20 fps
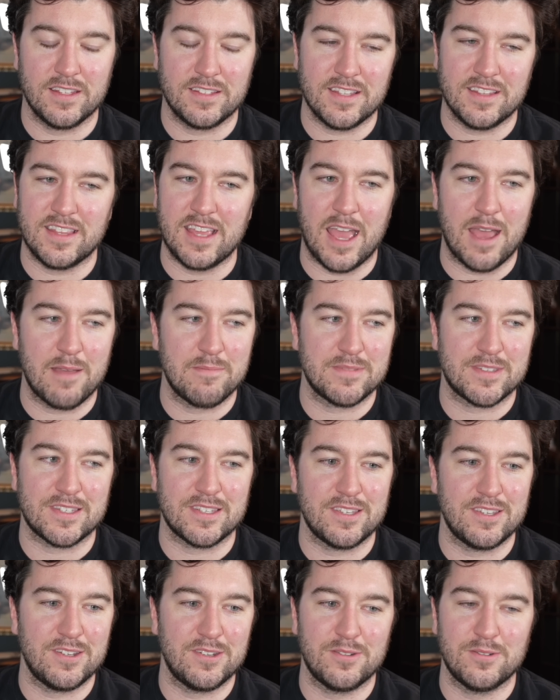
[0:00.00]
It did the
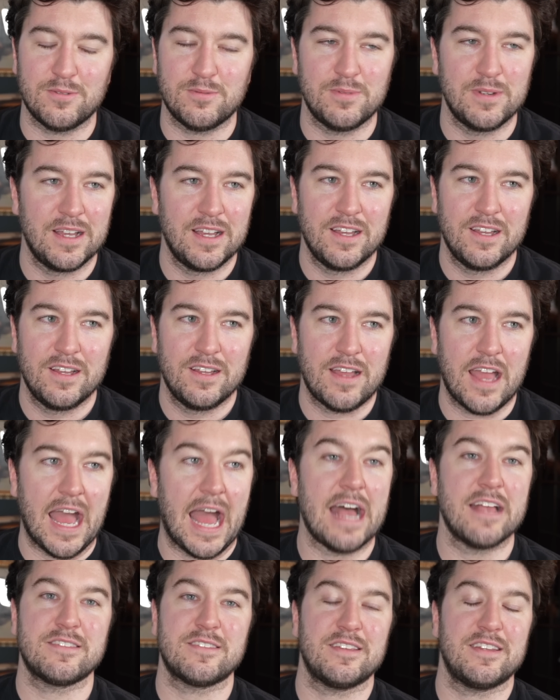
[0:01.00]
MCU
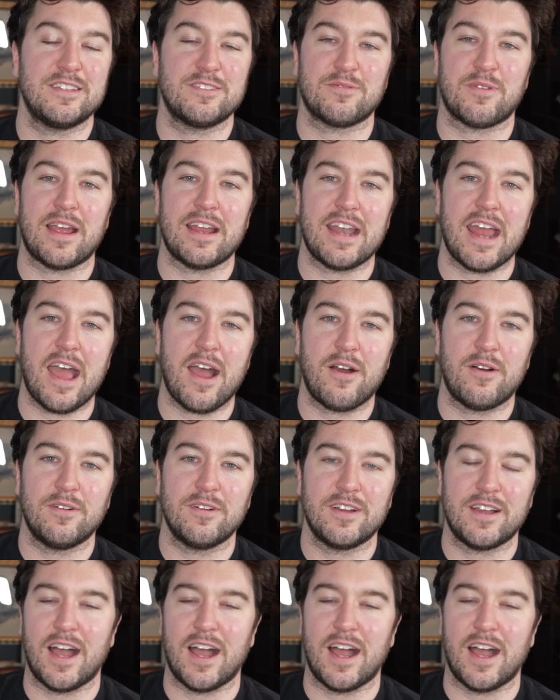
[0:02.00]
as it is right now